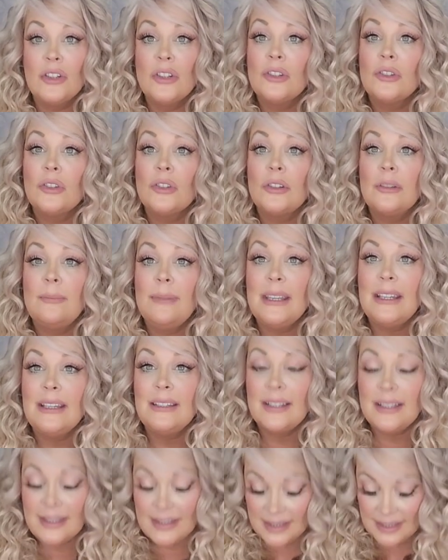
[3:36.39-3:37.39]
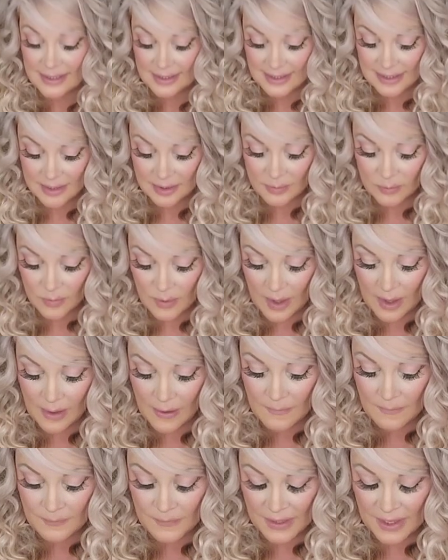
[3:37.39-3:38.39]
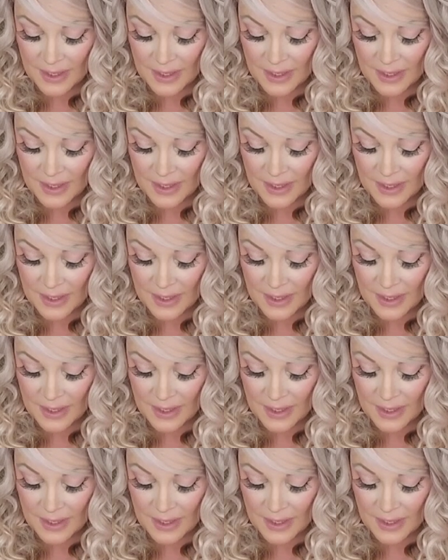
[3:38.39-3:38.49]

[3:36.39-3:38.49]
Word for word: This could be distance as well.